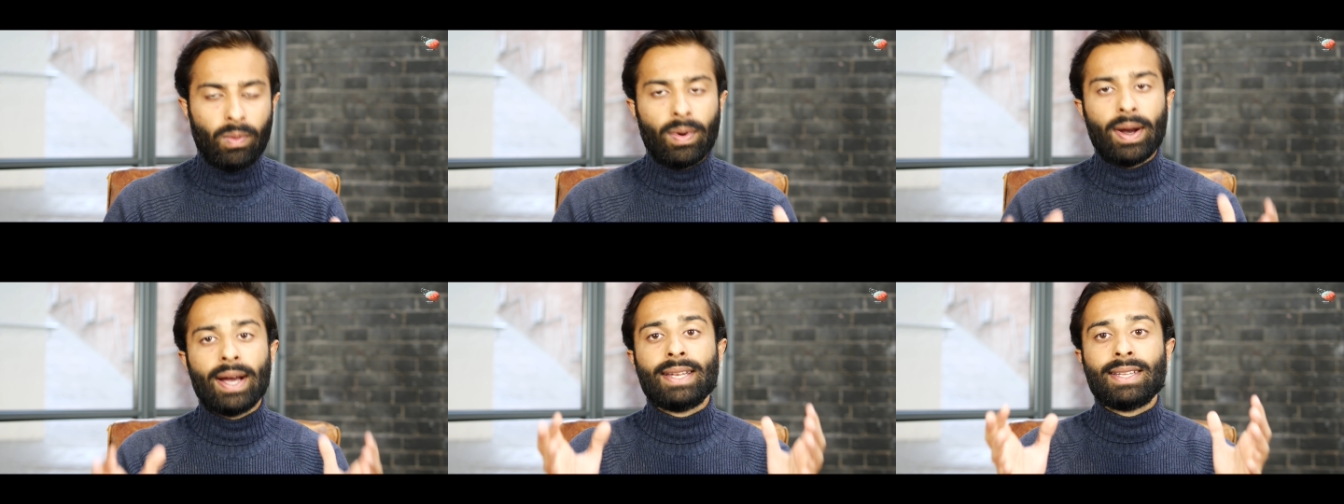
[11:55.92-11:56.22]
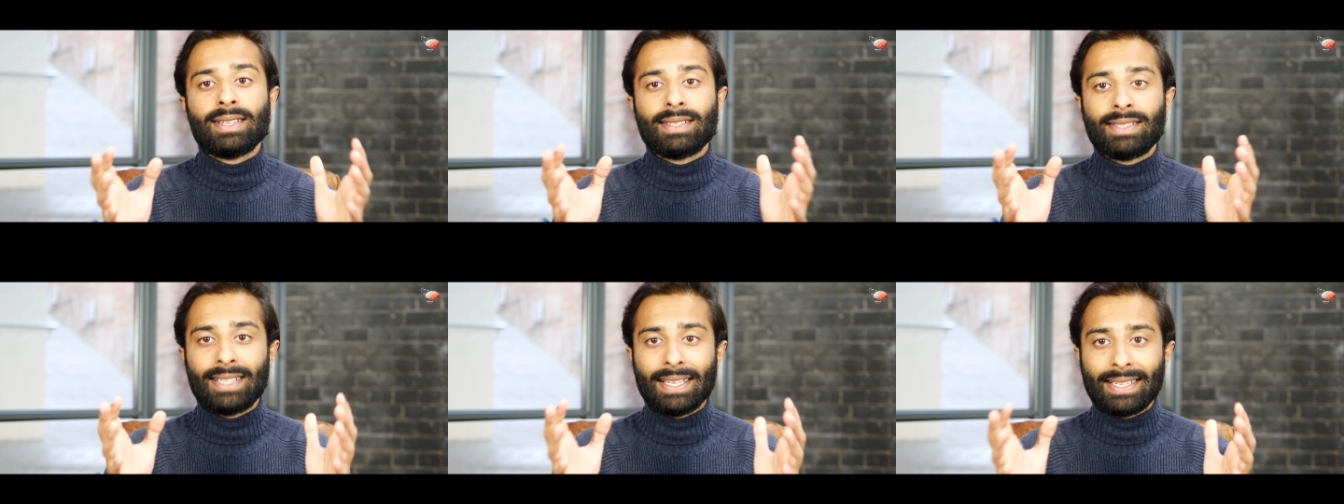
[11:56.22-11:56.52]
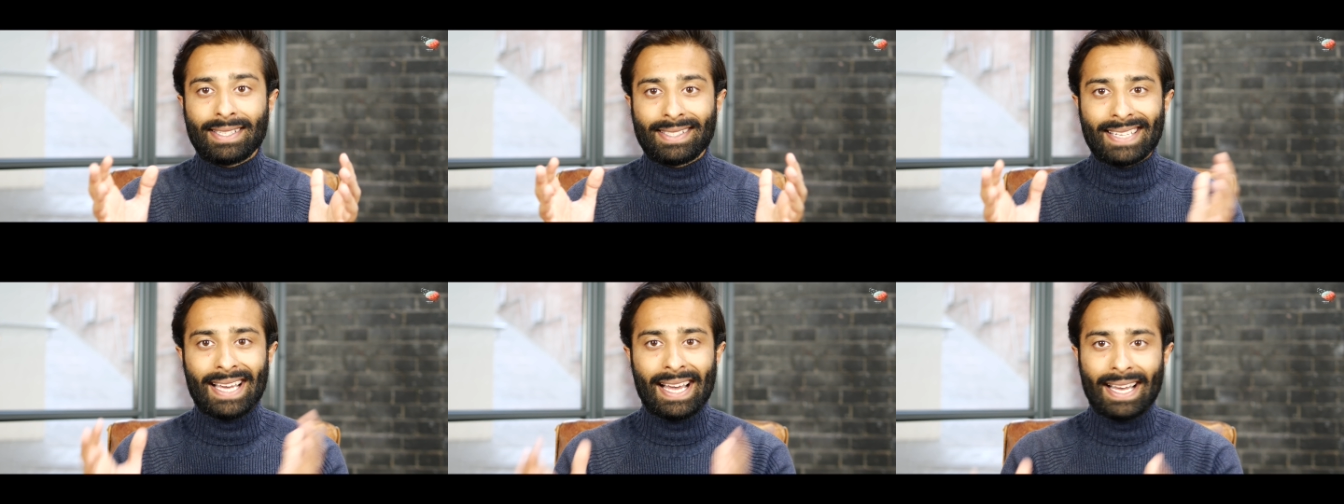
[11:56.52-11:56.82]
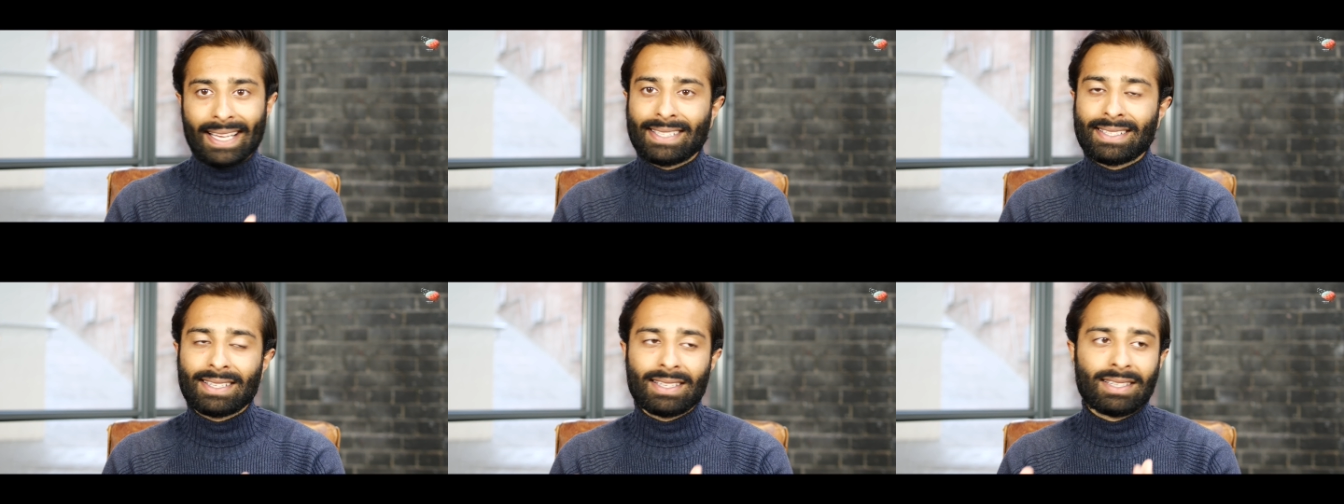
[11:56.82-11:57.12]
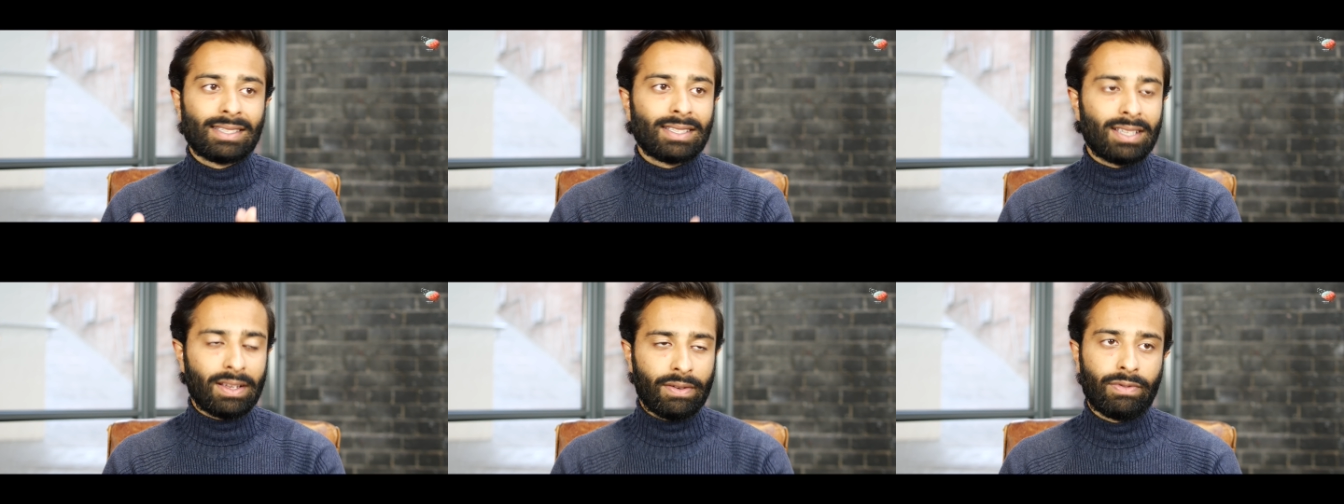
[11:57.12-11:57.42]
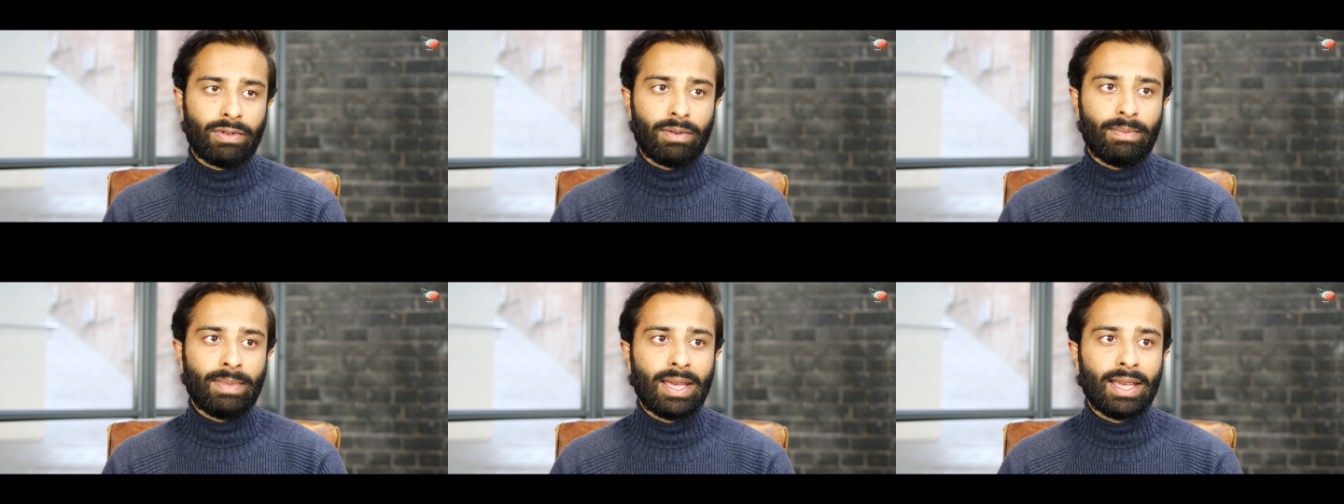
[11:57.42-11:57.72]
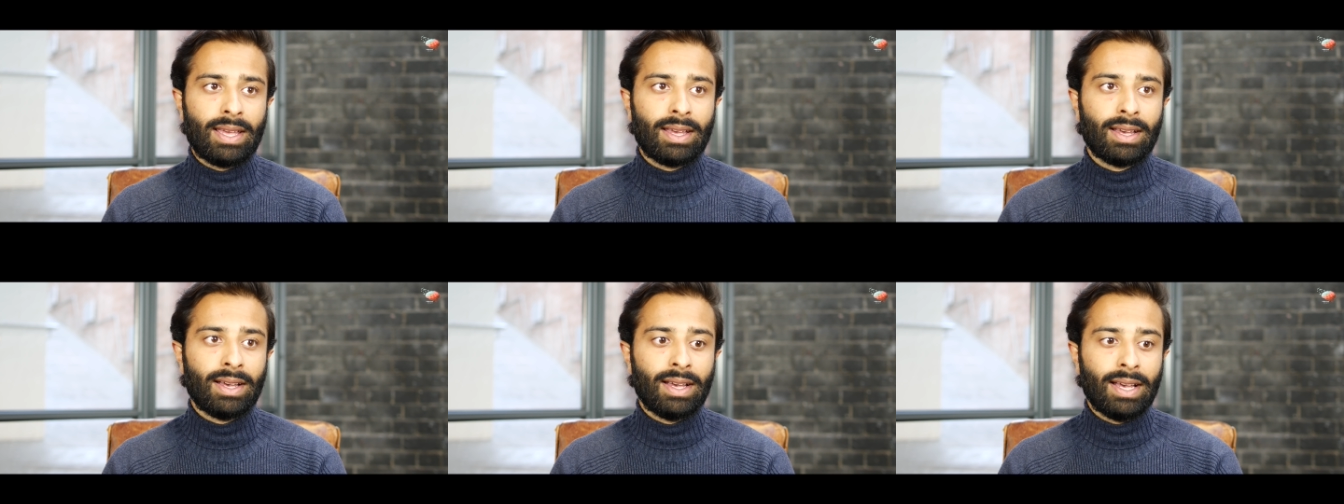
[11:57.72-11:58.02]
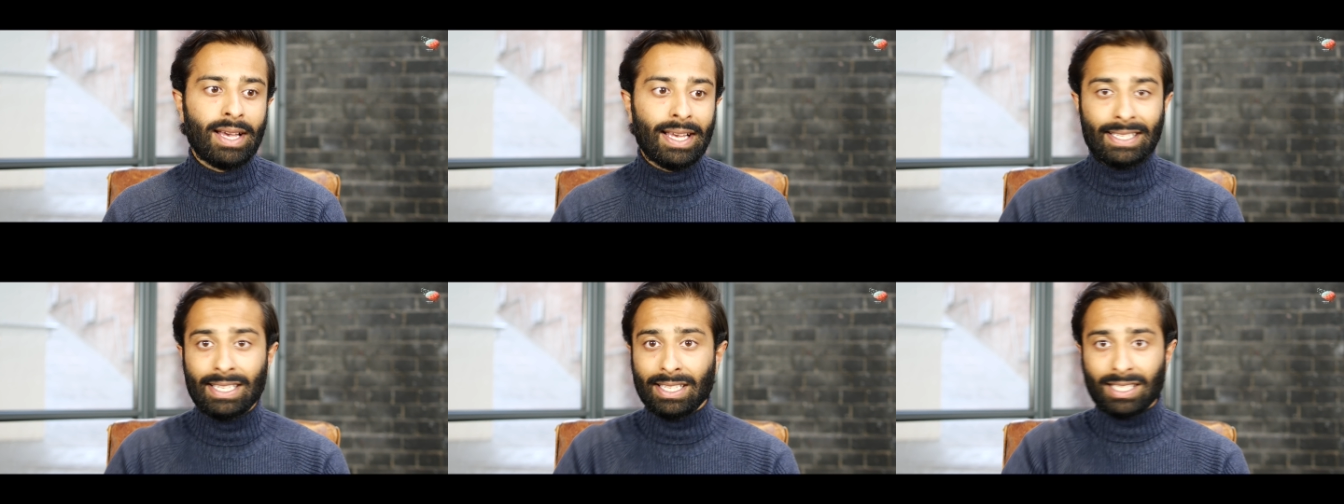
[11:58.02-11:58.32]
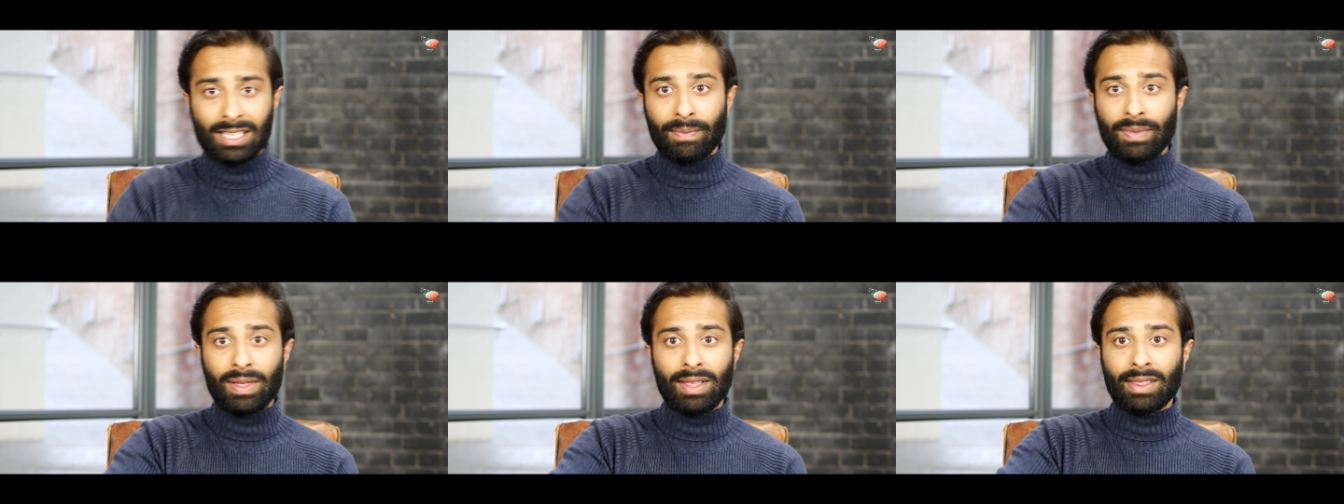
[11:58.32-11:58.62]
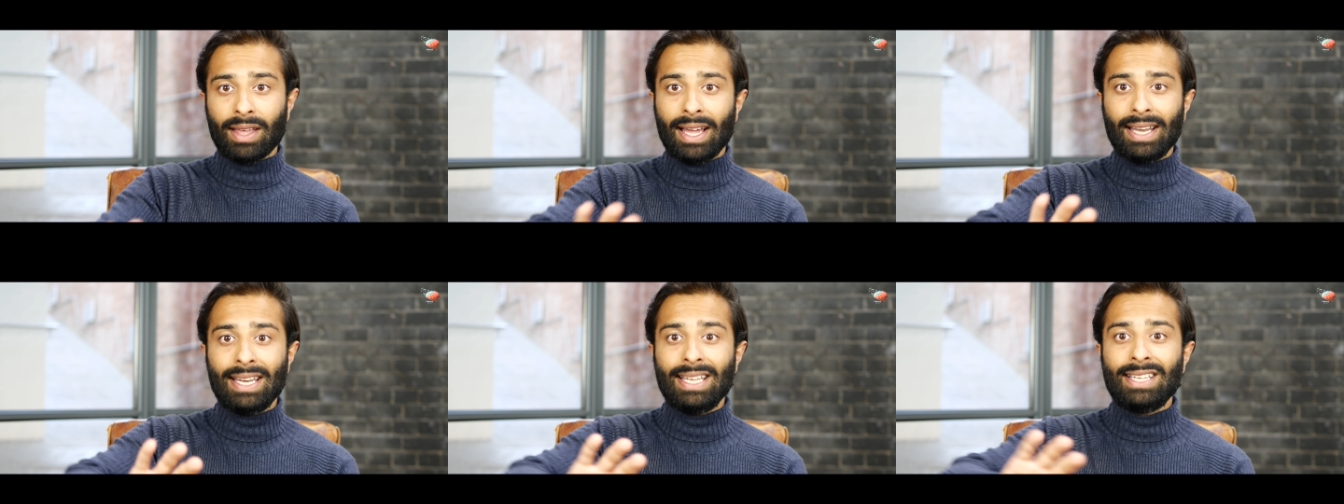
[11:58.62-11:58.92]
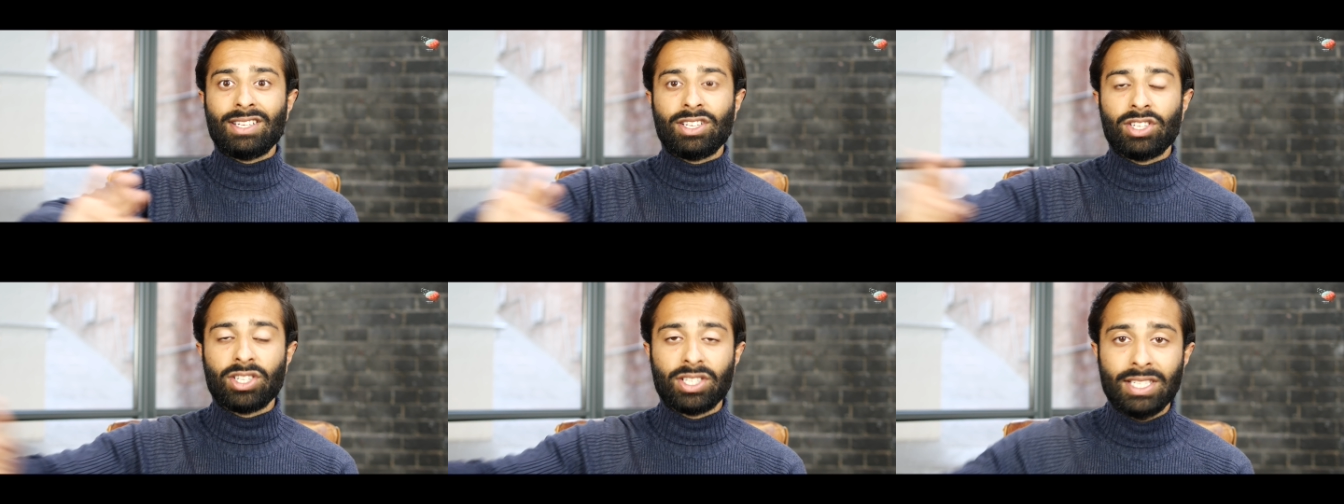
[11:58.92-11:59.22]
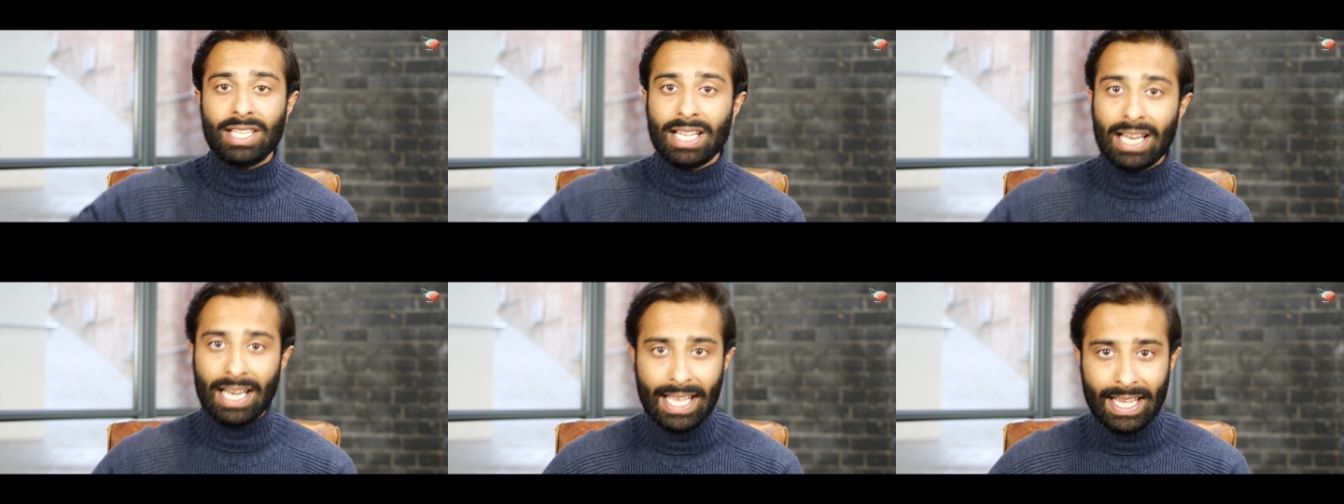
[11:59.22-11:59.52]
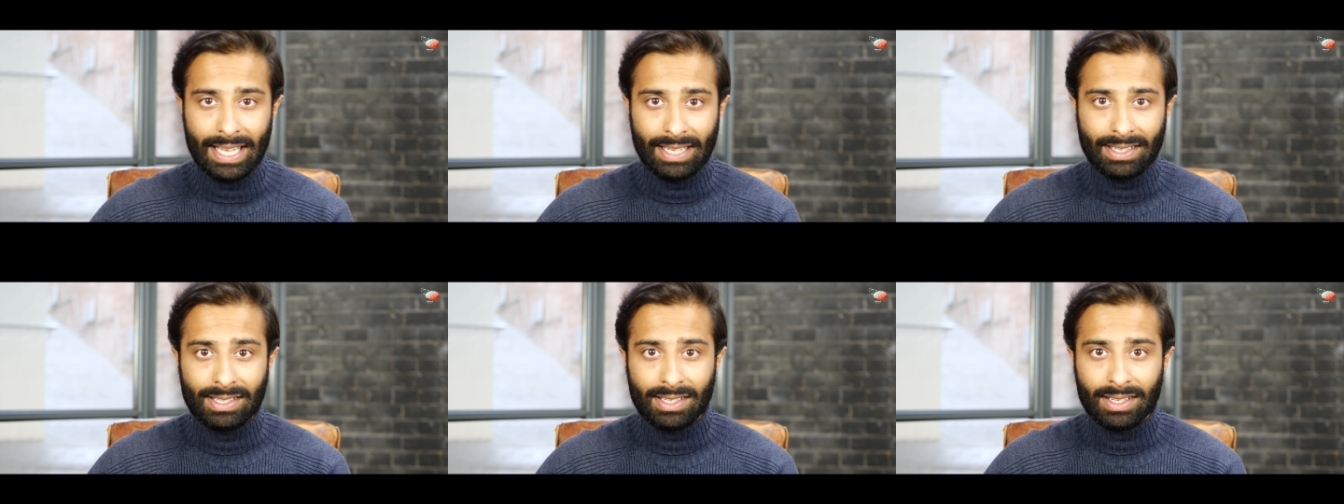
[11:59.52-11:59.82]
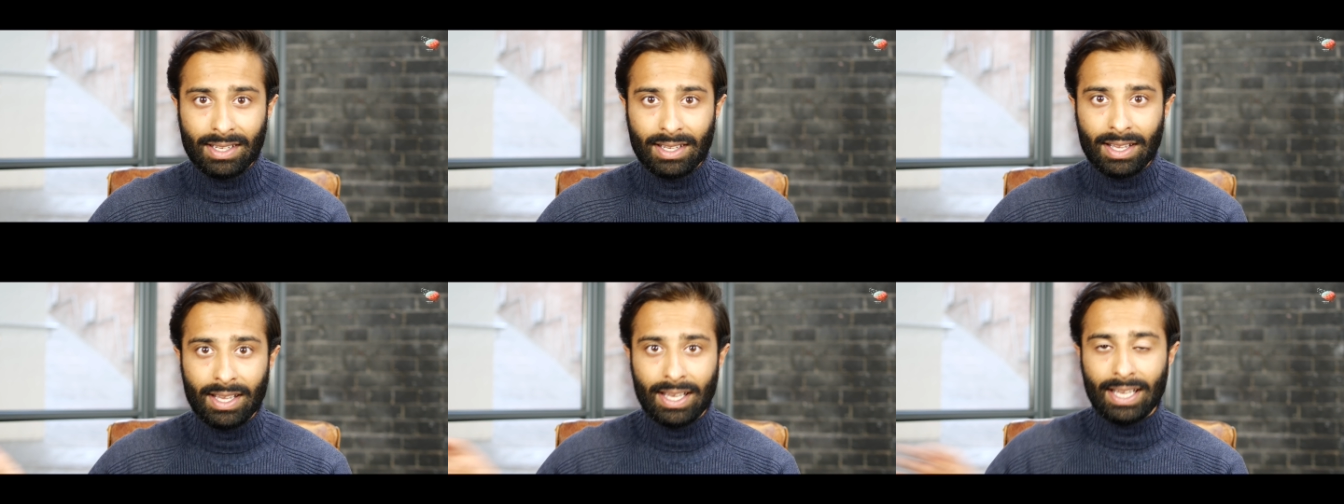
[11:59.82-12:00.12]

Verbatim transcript: where does this task sit for me? Is it something that I need to just delete?